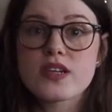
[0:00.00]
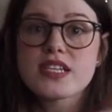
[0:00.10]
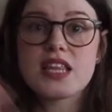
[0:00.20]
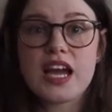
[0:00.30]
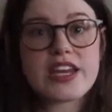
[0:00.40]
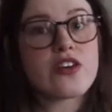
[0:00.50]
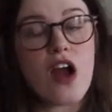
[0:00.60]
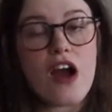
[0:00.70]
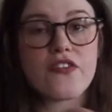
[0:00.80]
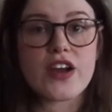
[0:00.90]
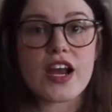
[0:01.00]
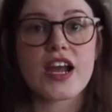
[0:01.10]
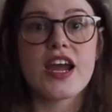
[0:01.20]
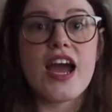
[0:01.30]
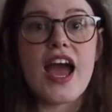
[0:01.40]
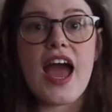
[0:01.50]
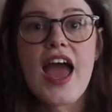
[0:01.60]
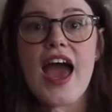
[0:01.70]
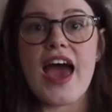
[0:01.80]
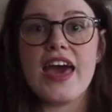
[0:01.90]
or decline your offer,
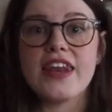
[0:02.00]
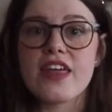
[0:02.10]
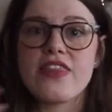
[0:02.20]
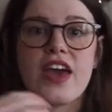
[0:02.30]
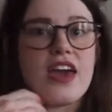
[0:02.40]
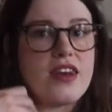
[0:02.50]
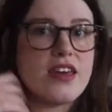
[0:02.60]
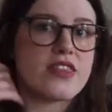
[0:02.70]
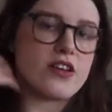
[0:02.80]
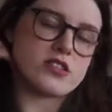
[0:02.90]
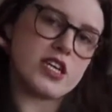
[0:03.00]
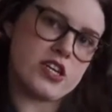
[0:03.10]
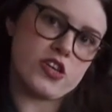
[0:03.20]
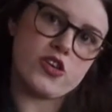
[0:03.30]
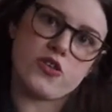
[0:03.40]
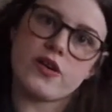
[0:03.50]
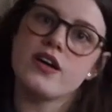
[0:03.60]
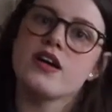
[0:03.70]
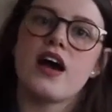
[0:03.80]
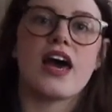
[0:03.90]
and then they'll send you
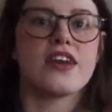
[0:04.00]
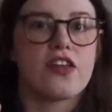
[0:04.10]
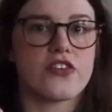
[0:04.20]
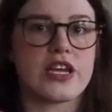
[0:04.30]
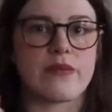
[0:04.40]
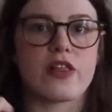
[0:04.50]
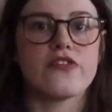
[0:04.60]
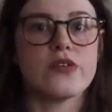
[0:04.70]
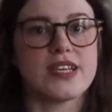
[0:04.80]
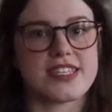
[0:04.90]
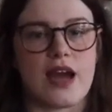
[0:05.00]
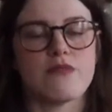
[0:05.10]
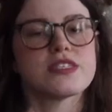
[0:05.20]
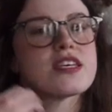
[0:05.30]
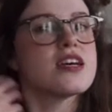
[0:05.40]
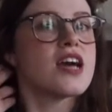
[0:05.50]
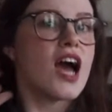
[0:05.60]
another email if you accept,